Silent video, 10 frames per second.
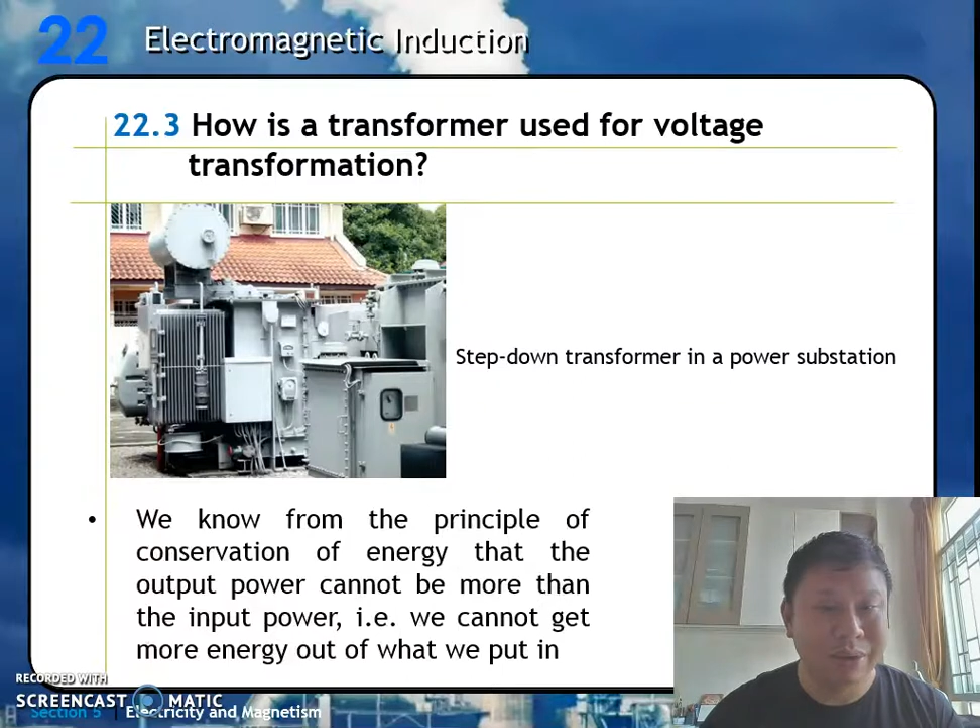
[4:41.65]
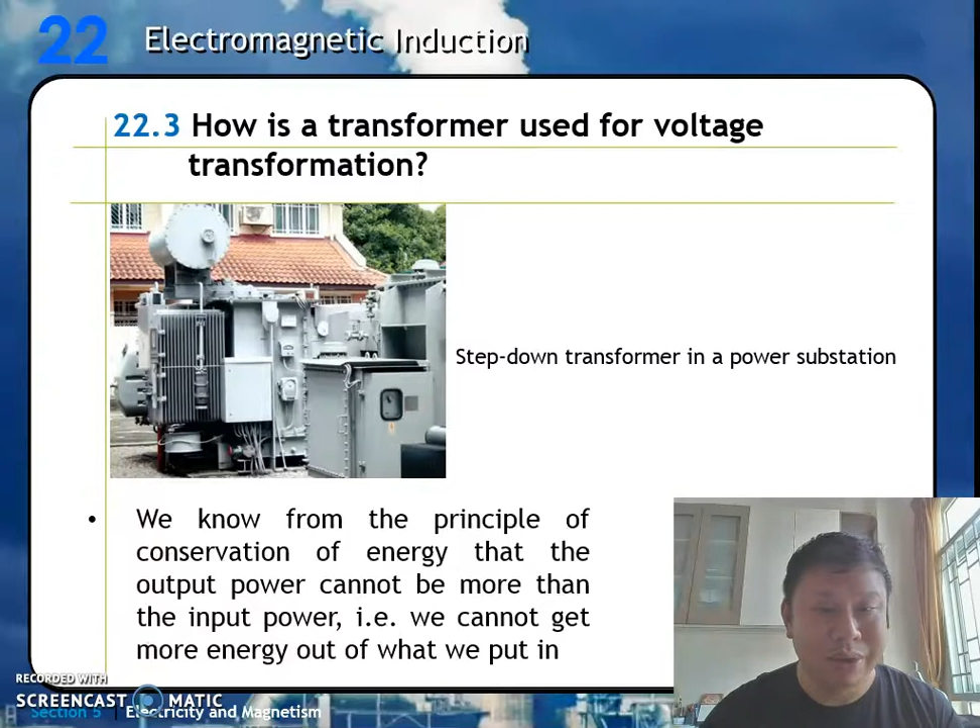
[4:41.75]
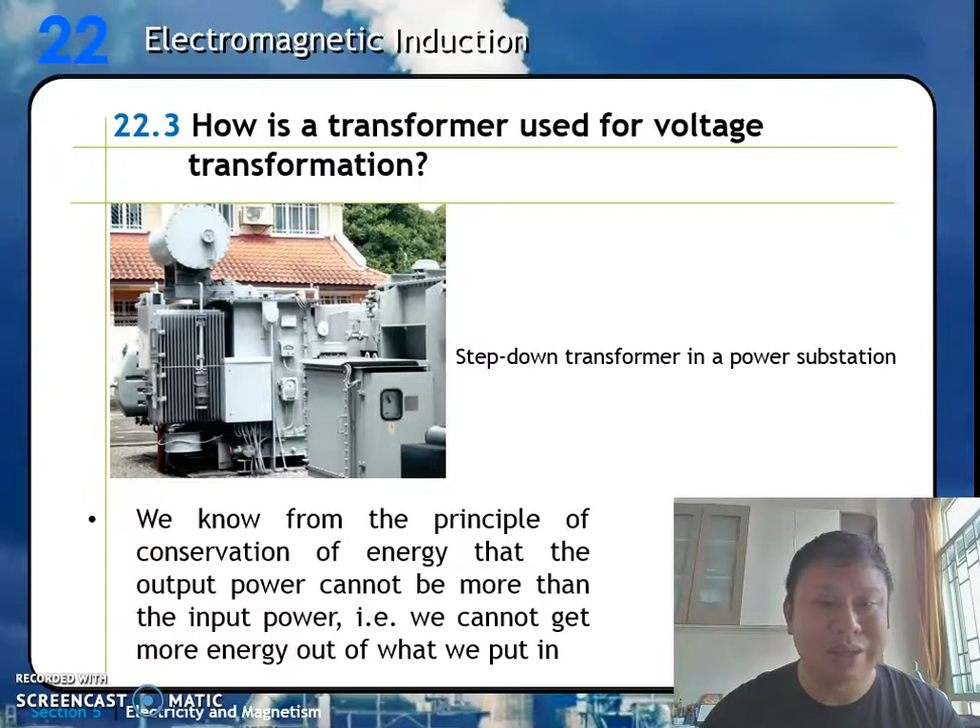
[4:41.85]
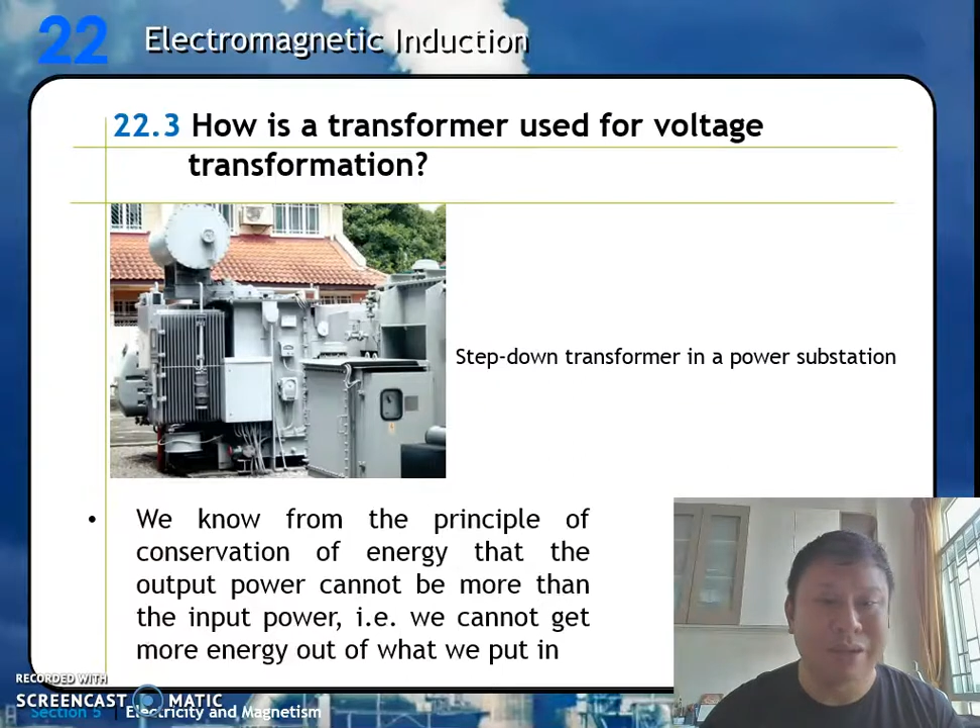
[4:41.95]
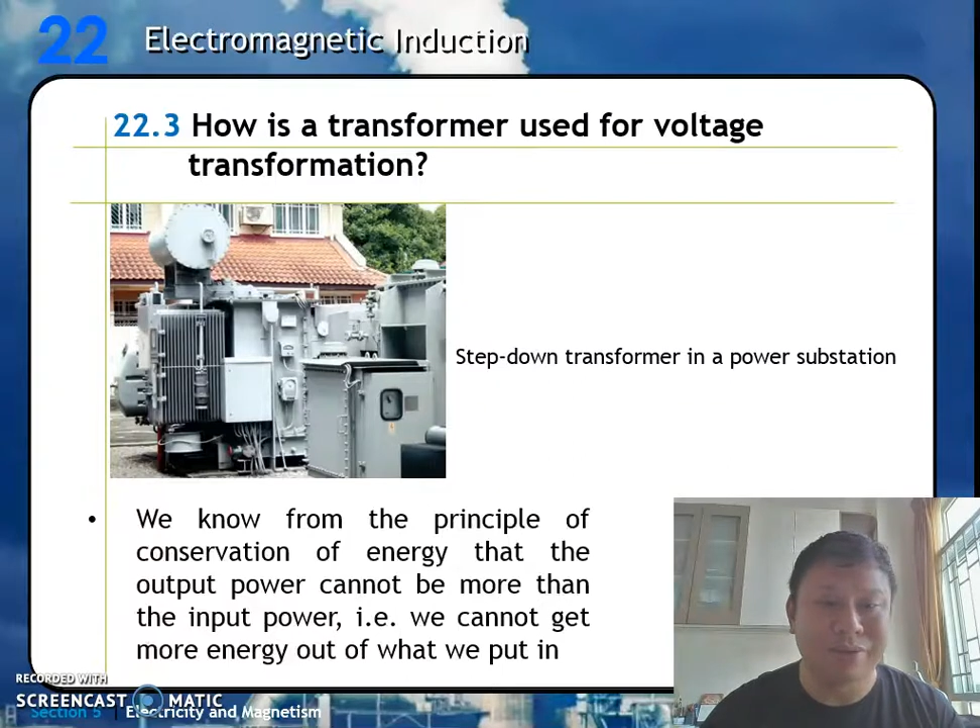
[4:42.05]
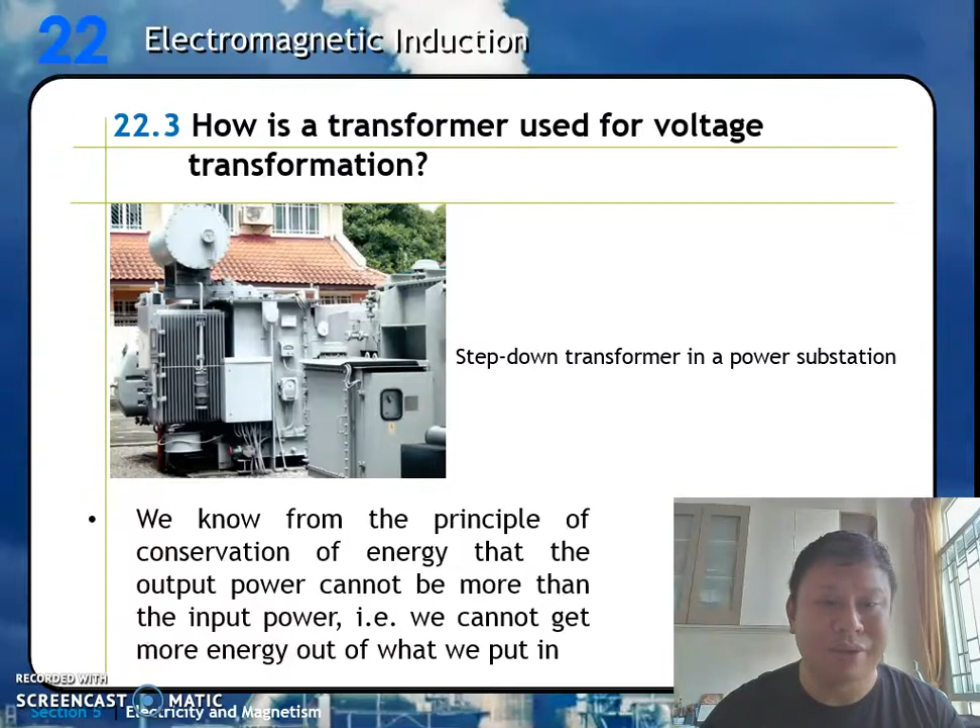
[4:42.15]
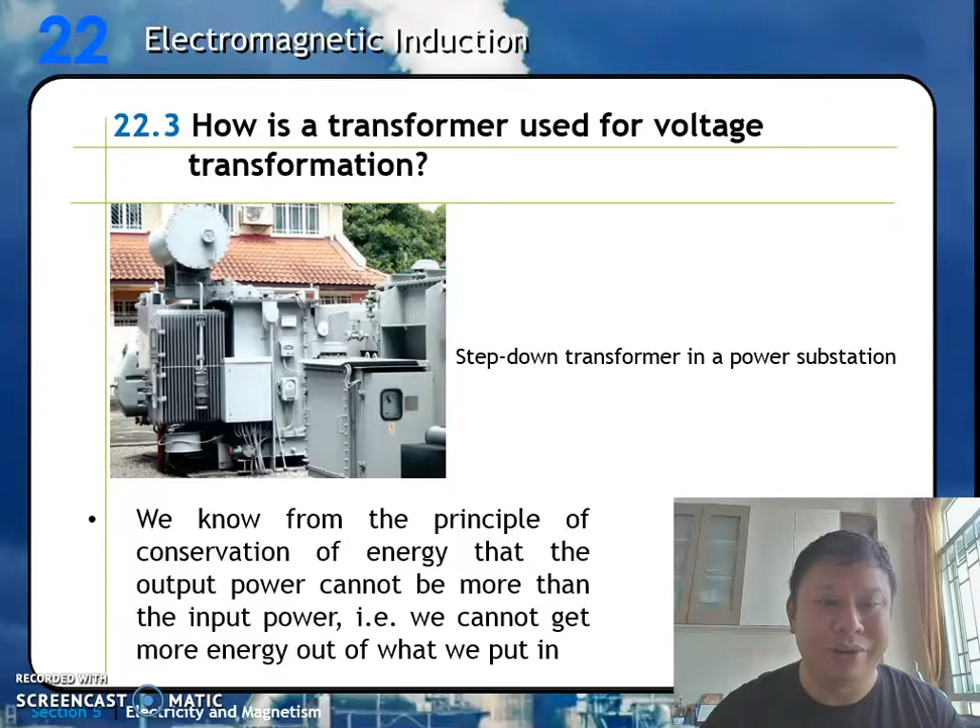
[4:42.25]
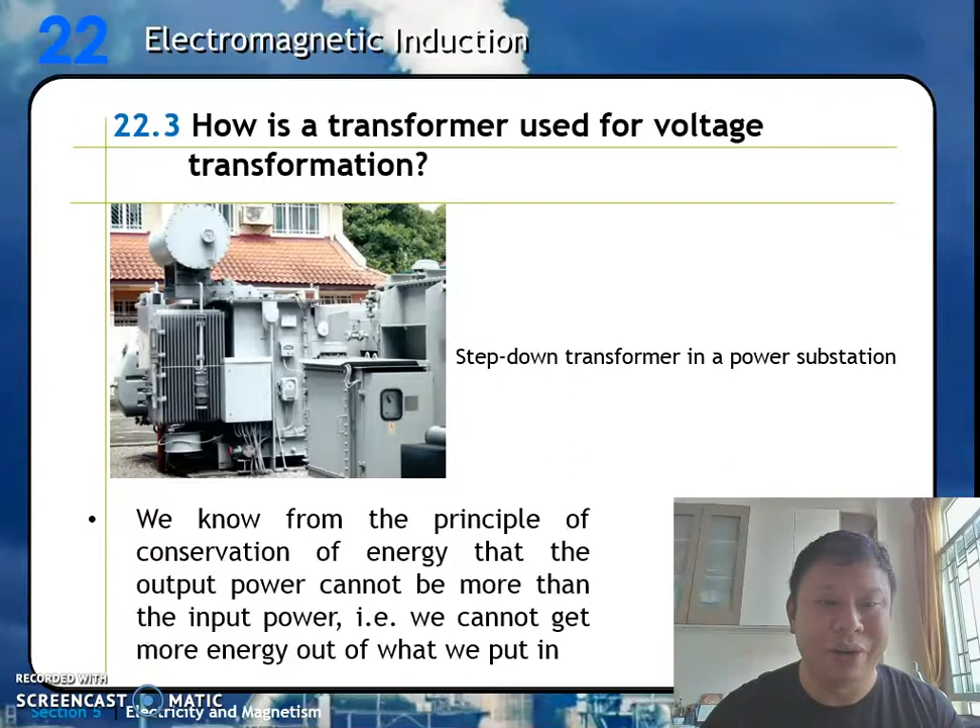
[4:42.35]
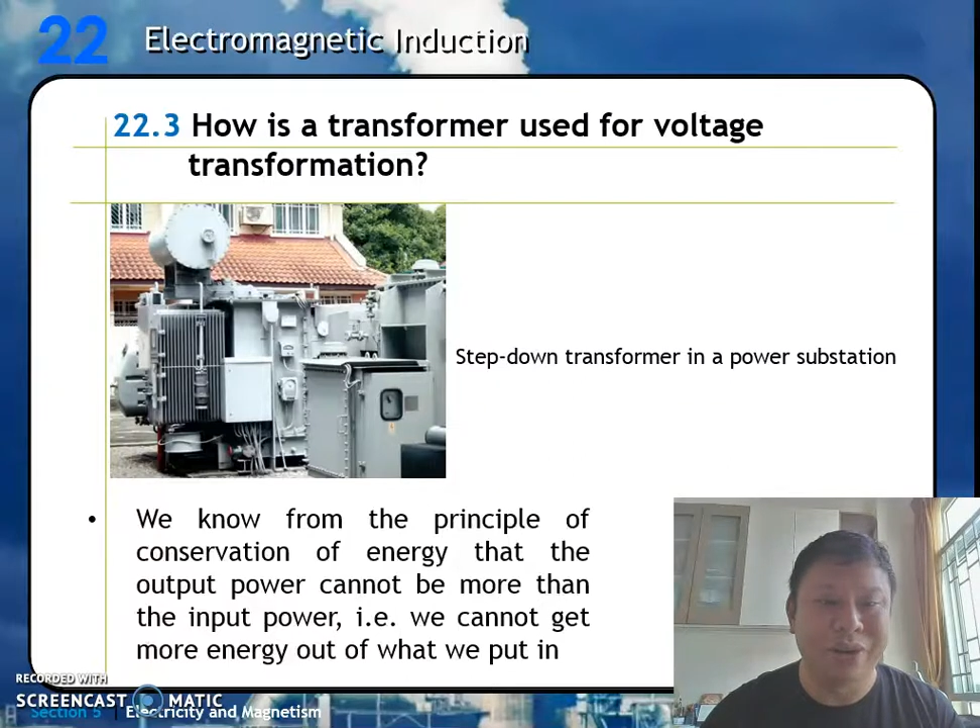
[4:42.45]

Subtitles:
Sounds very